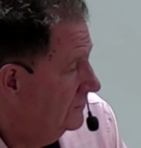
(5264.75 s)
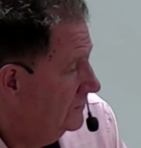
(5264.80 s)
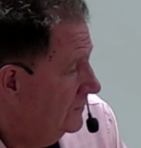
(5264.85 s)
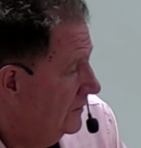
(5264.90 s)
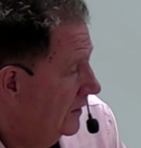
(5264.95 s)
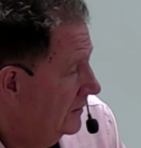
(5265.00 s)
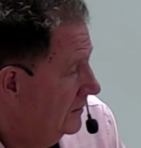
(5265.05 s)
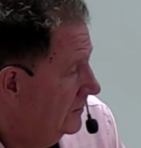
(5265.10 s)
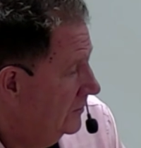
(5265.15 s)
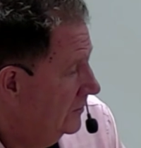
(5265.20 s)

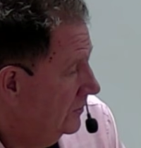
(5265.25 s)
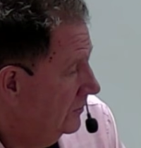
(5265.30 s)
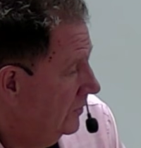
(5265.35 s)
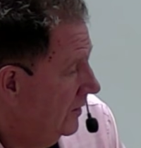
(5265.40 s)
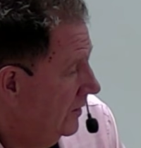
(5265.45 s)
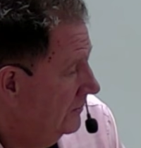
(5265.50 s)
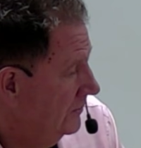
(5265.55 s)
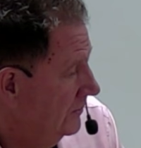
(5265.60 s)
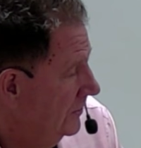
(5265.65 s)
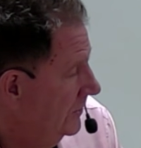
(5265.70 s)
not until
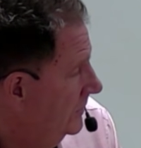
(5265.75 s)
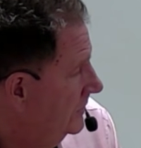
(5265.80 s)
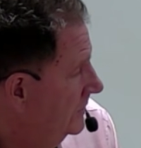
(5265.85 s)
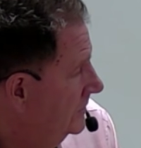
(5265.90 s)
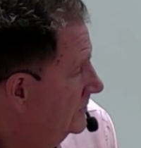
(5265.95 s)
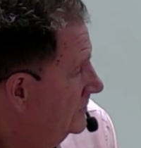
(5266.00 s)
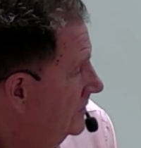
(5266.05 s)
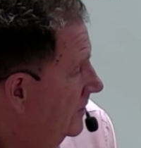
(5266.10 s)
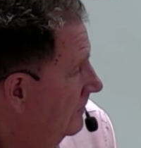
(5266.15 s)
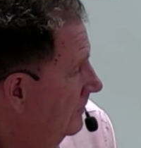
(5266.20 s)
probably the
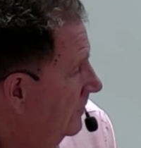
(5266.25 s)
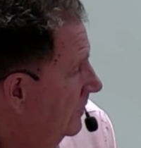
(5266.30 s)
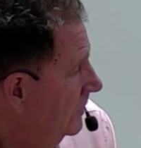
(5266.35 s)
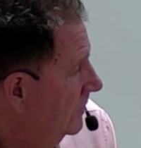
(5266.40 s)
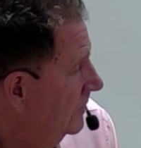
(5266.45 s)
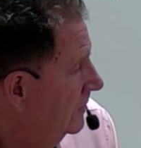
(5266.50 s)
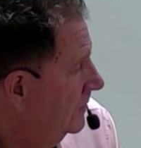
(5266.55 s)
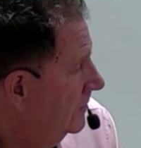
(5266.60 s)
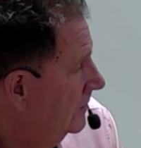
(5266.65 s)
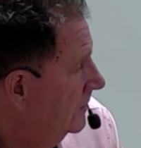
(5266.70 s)
December,
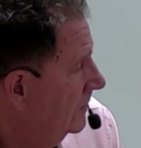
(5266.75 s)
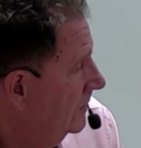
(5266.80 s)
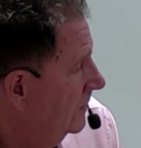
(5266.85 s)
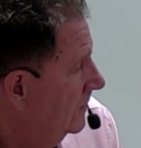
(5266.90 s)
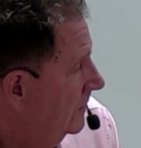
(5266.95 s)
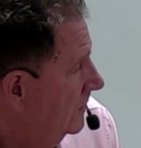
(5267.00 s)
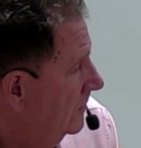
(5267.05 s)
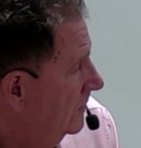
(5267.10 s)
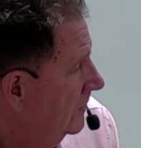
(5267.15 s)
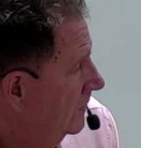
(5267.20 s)

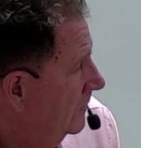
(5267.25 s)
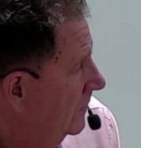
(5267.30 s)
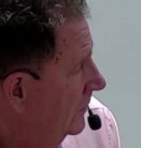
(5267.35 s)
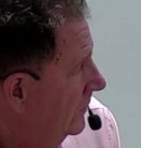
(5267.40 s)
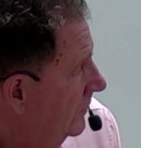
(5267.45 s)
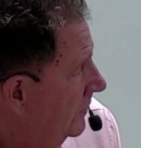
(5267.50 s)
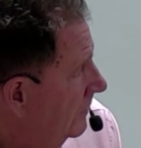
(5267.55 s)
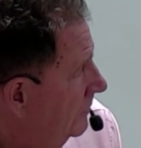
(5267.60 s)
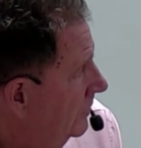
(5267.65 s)
whether I'm